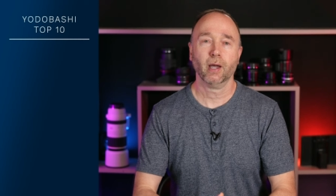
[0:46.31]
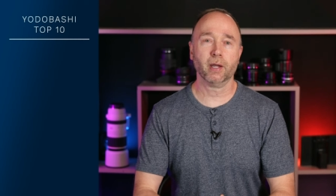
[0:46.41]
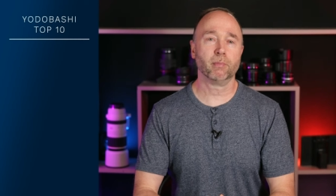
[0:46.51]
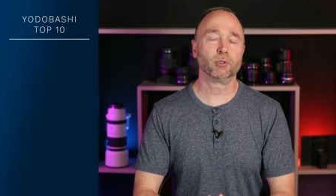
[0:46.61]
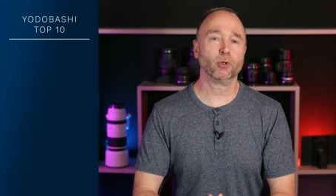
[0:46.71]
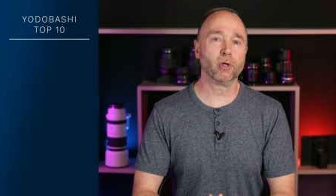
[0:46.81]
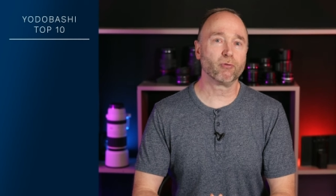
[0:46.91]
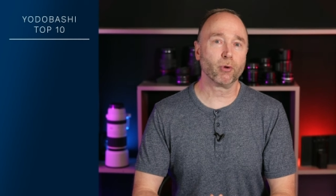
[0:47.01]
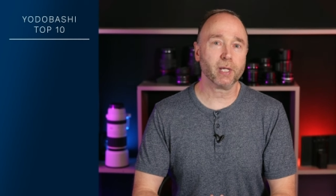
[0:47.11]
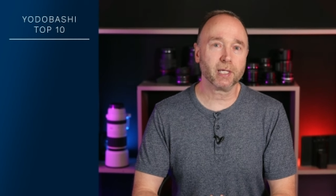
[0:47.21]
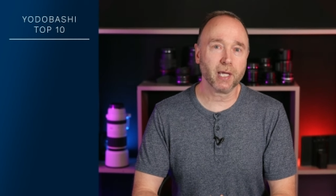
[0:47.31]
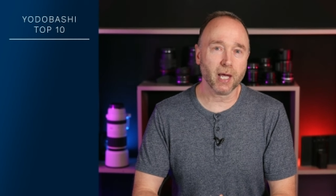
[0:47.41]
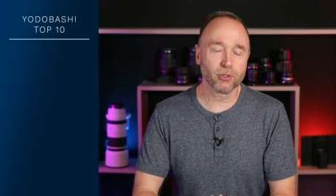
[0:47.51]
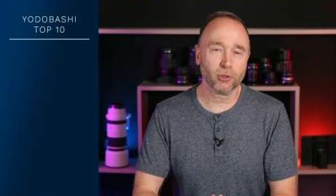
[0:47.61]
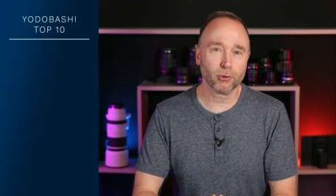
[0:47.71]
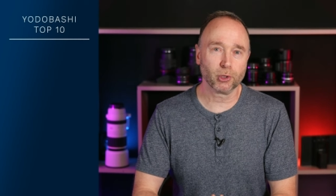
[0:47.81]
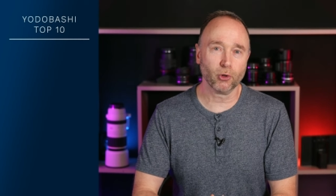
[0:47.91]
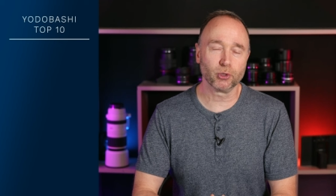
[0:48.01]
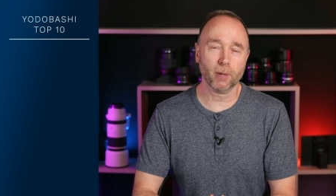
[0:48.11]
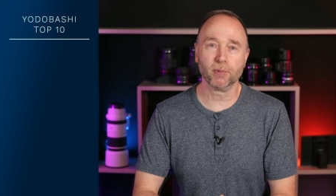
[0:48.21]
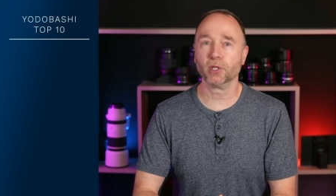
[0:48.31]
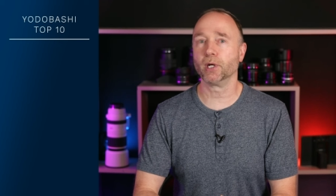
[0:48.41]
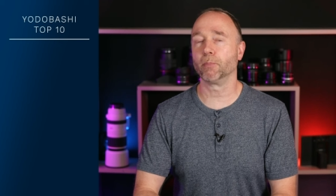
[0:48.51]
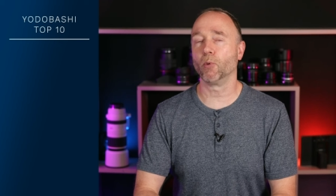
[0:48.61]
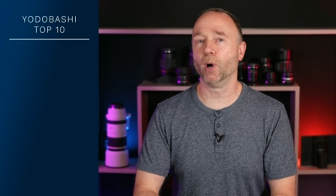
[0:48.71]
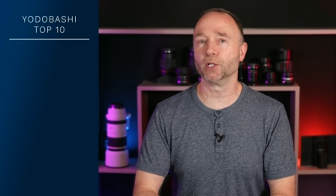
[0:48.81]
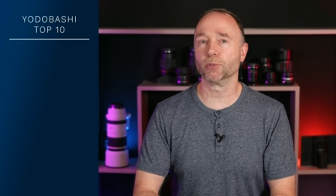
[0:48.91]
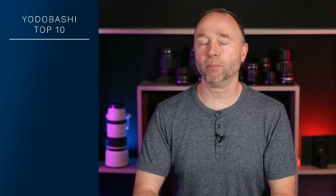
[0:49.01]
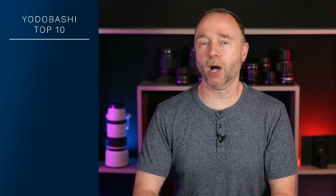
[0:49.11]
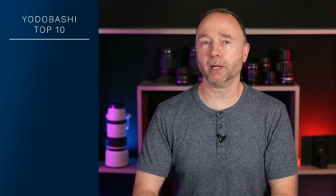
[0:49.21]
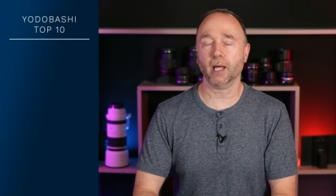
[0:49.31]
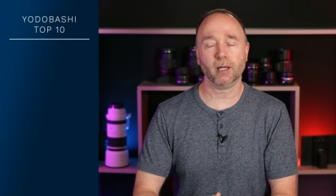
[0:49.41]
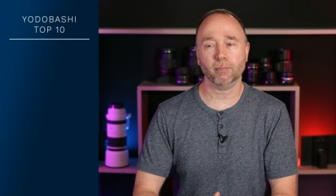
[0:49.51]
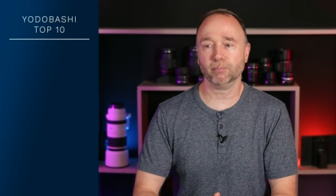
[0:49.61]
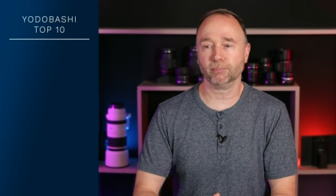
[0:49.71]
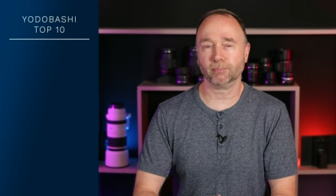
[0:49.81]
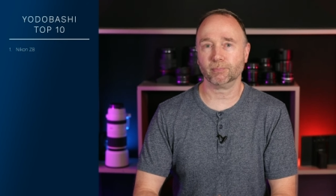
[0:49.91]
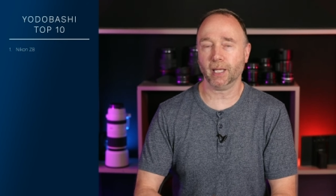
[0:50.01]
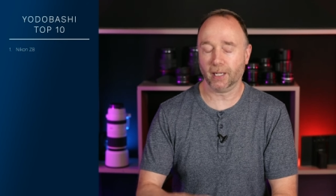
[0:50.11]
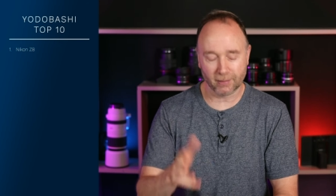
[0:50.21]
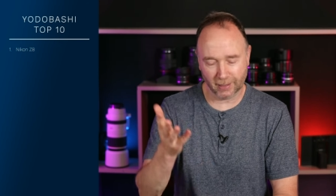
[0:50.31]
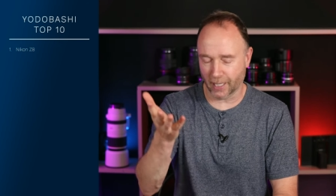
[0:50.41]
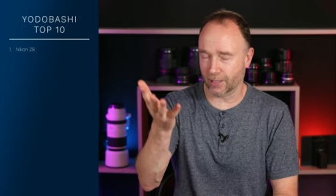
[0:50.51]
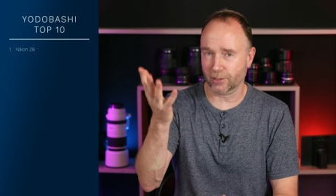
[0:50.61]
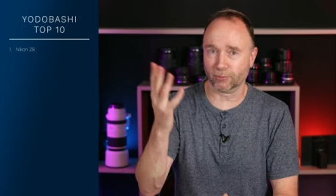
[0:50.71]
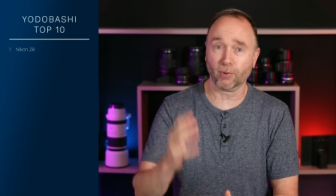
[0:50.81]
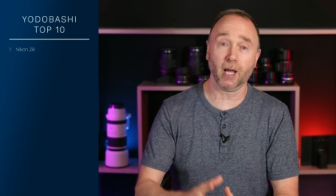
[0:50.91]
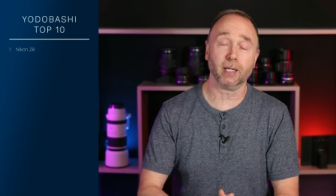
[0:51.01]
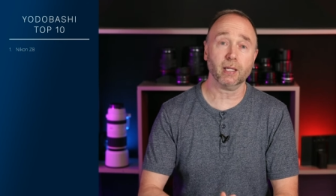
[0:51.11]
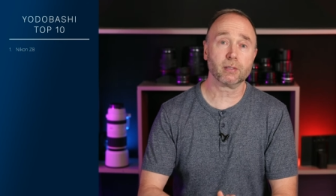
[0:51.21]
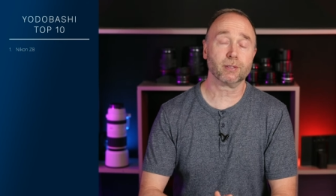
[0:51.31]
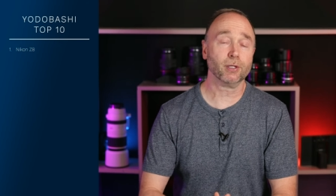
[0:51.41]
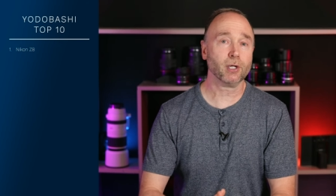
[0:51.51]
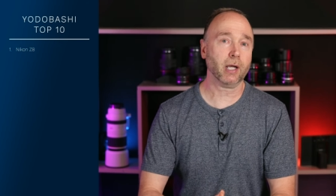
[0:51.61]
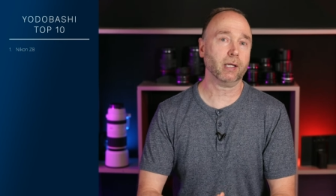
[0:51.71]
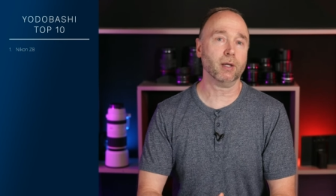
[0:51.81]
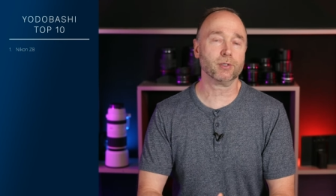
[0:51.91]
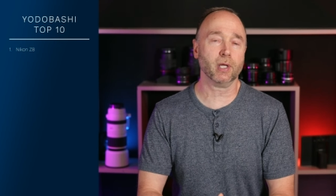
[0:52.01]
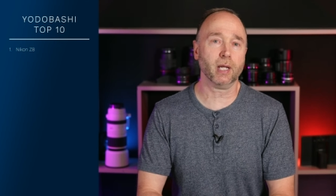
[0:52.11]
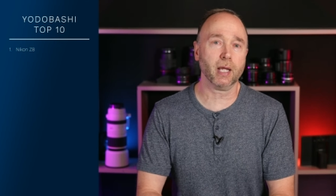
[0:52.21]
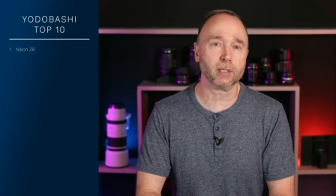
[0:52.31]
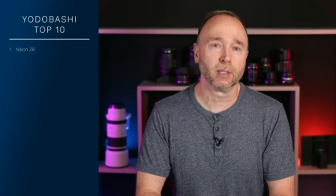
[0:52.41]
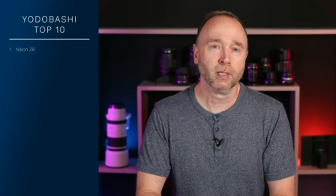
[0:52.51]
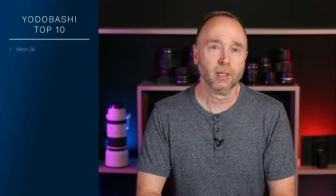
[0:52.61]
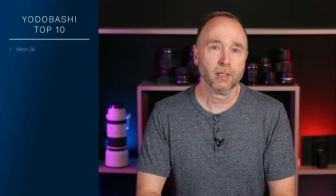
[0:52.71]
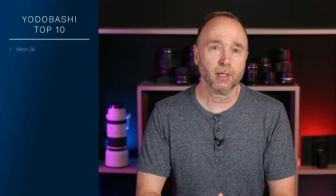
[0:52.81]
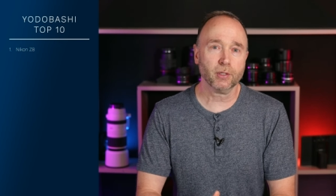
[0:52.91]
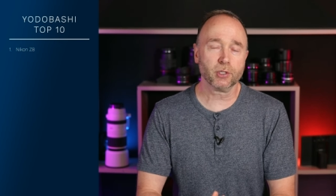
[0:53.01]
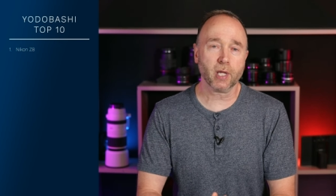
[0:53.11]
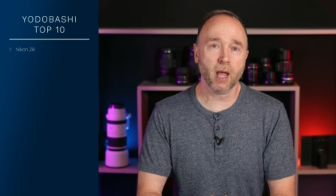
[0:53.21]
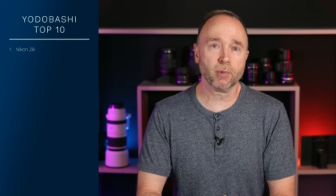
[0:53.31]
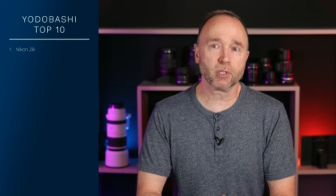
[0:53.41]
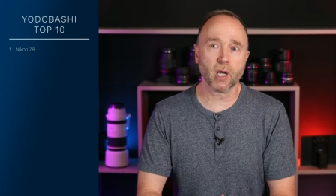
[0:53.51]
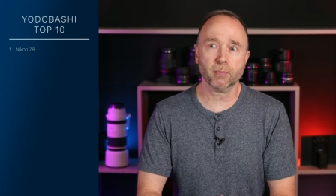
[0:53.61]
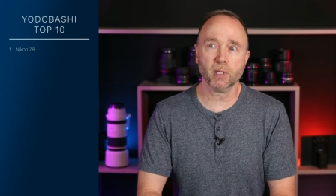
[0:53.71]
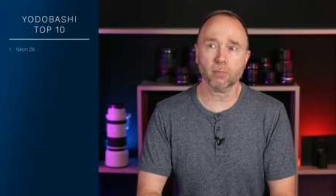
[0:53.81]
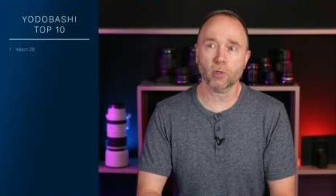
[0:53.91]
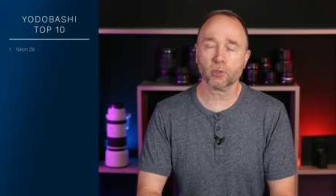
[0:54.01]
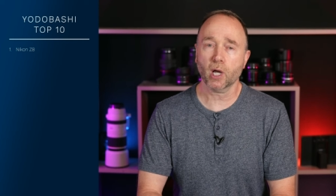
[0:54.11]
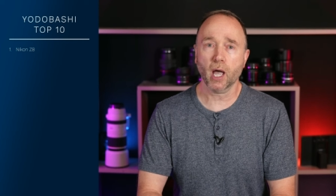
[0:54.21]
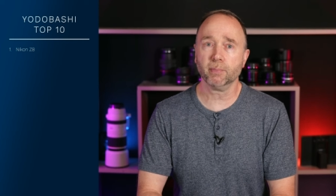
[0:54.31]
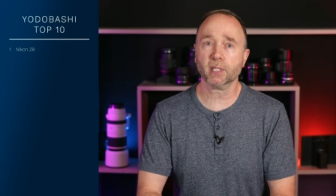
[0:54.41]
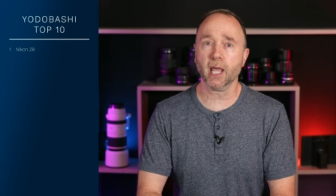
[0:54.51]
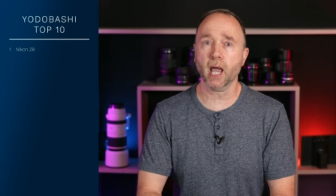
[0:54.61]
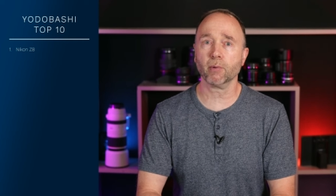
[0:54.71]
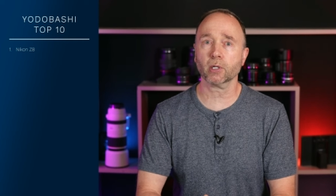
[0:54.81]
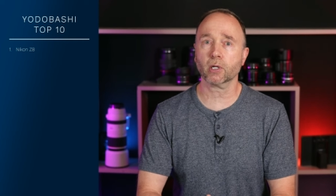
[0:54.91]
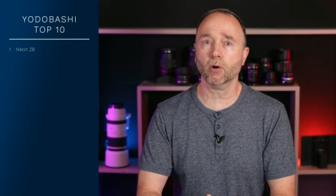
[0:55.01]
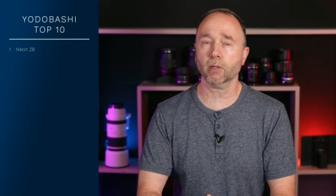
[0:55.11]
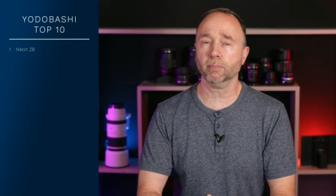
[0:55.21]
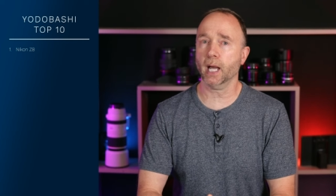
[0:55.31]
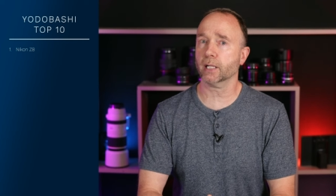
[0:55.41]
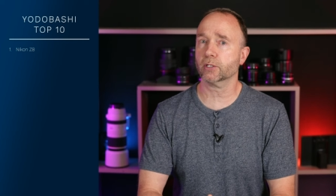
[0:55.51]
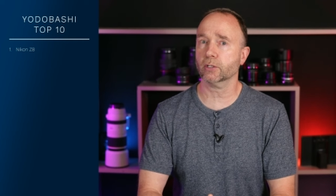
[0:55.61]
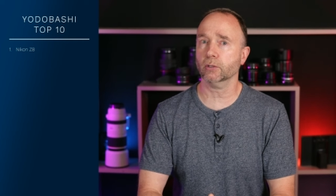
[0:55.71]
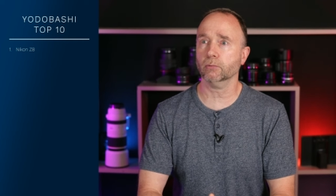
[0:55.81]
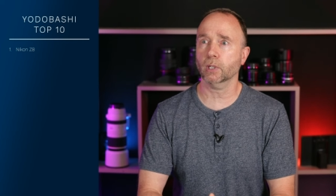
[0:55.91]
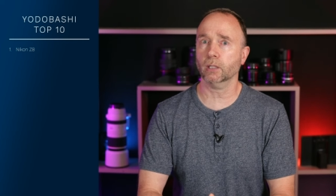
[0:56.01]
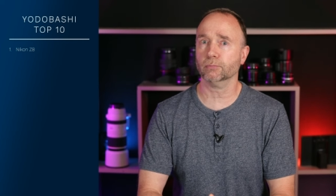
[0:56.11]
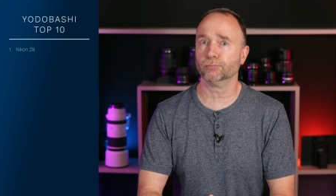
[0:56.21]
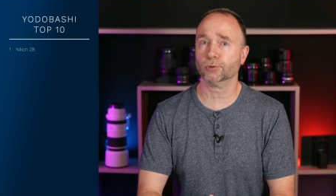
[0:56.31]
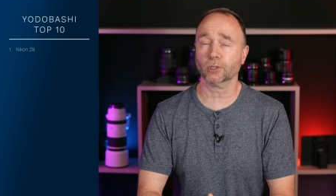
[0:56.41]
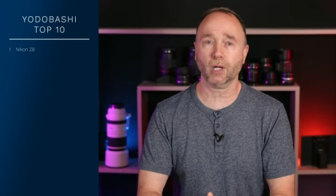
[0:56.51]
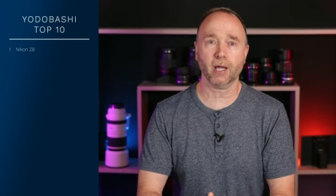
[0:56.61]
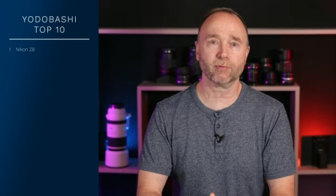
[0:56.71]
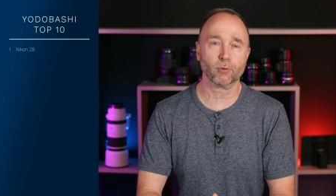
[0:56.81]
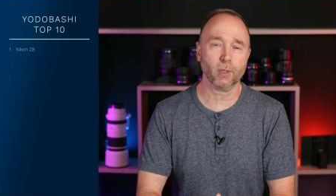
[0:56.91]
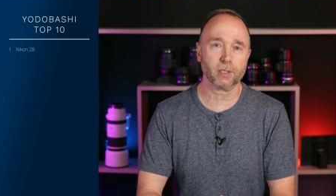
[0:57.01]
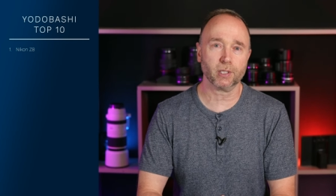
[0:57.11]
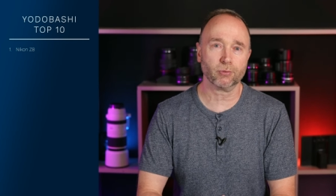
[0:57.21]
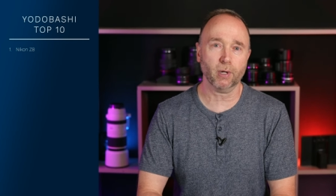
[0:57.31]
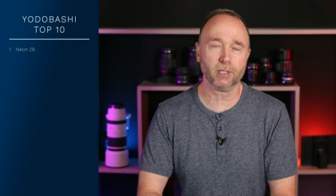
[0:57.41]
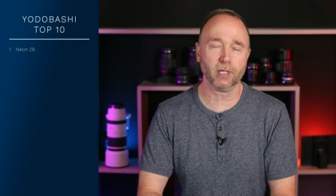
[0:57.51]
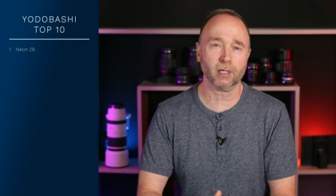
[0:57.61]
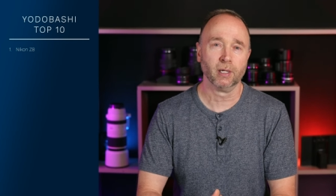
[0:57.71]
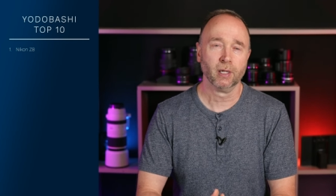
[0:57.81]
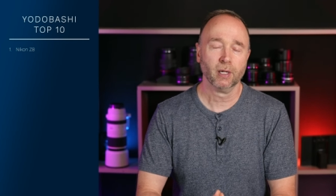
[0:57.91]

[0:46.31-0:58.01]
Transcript: And I'm sure you've already guessed who shows up in the number one spot, and I'm, yeah, yeah, you're right, it's the Nikon Z eight. Now this camera's got to be the most hyped camera going back to, well, July of twenty twenty,